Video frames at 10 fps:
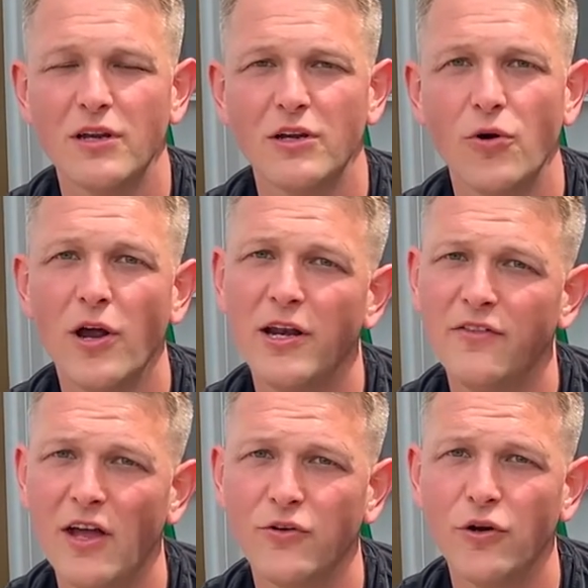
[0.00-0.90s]
Go ahead and hit
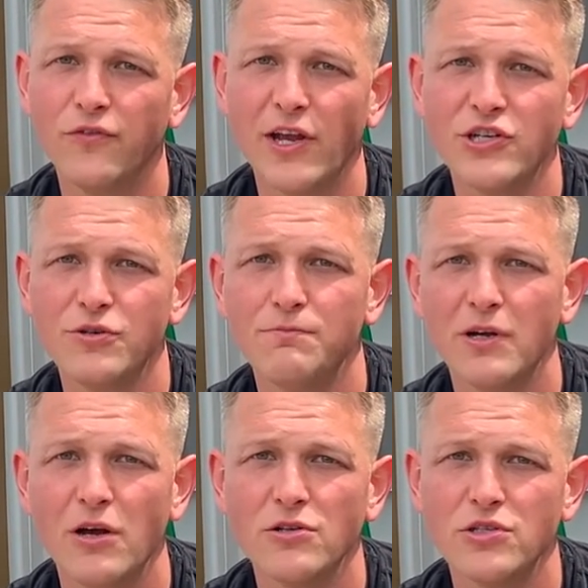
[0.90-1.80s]
that notification
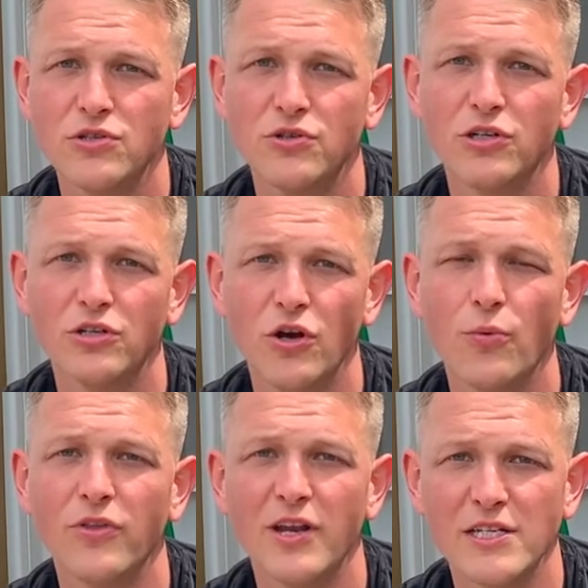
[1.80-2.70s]
bell so you can know when
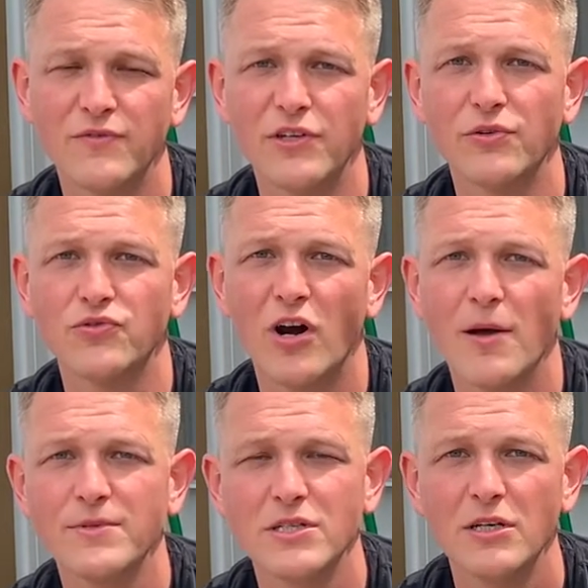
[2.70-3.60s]
the next video
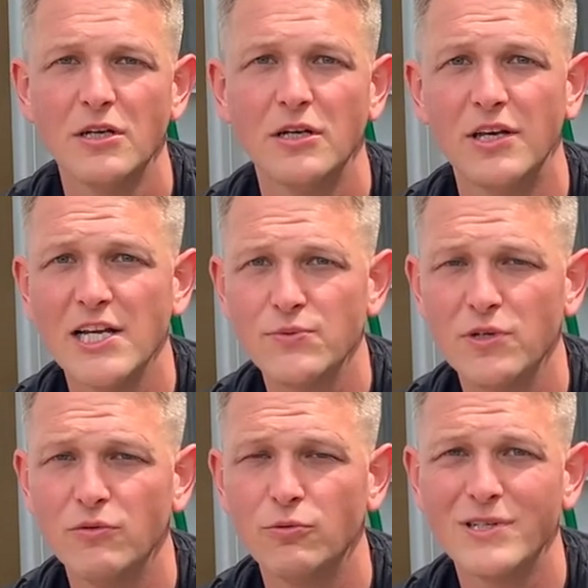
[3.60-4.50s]
drops. Next
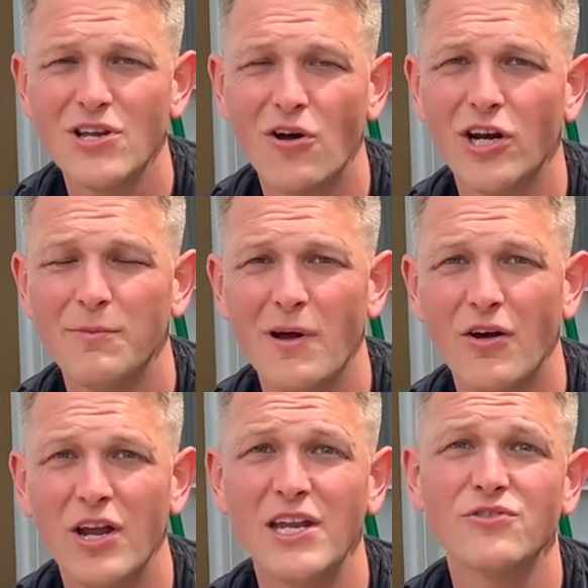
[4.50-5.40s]
week, we'll be talking about
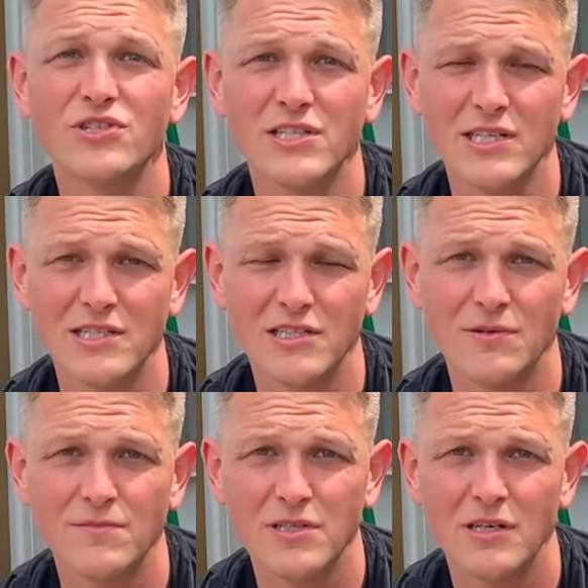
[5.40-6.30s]
energy
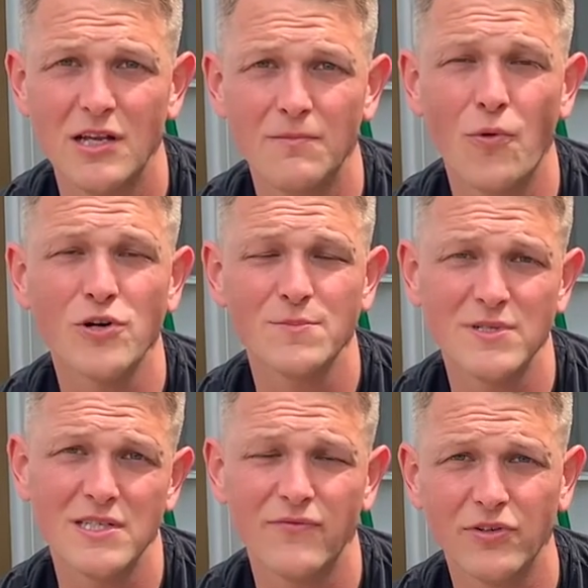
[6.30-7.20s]
systems, and more
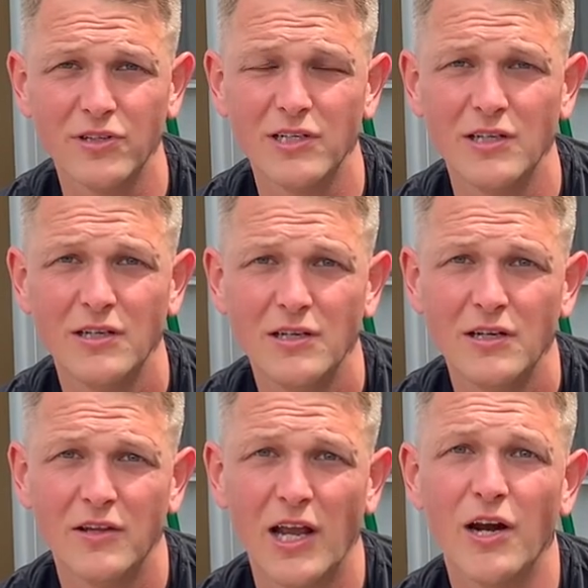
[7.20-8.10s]
specifically,
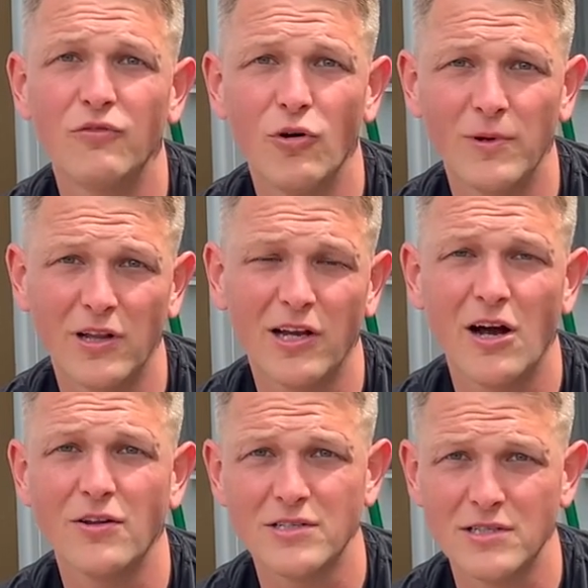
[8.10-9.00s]
the anaerobic
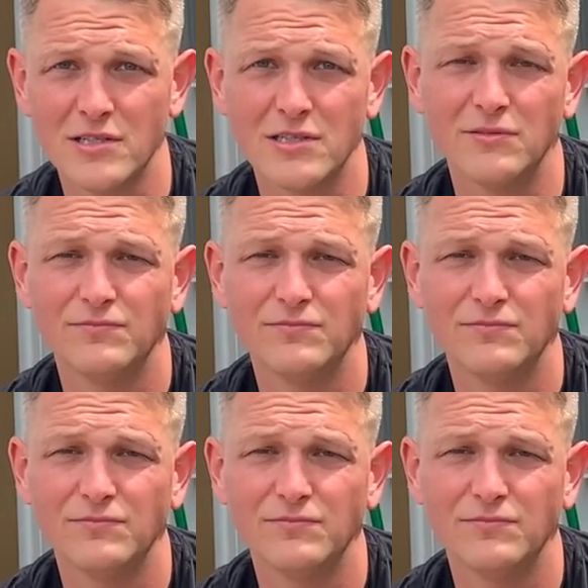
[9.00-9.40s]
glycolysis system.